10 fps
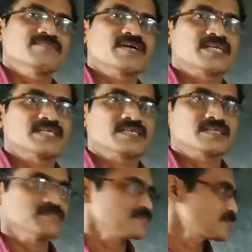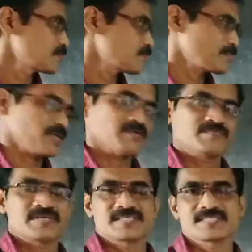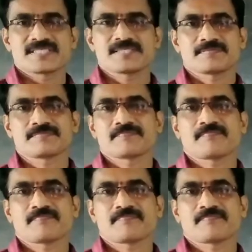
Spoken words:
factor of P of x.